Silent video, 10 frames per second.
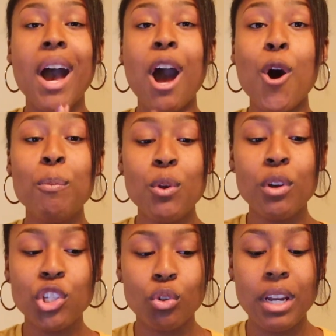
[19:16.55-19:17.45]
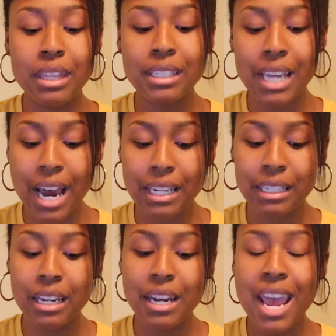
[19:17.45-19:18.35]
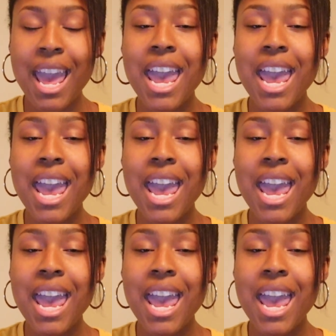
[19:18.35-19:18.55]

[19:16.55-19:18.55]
I hope you enjoyed this content,